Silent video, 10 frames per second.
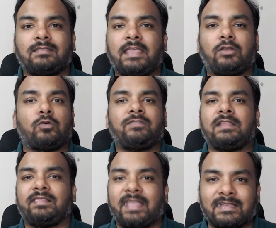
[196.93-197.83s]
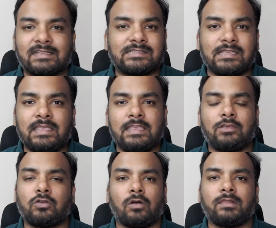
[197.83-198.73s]
Nehruvian
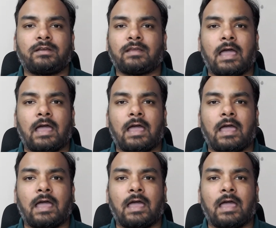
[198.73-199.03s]
legacy, call it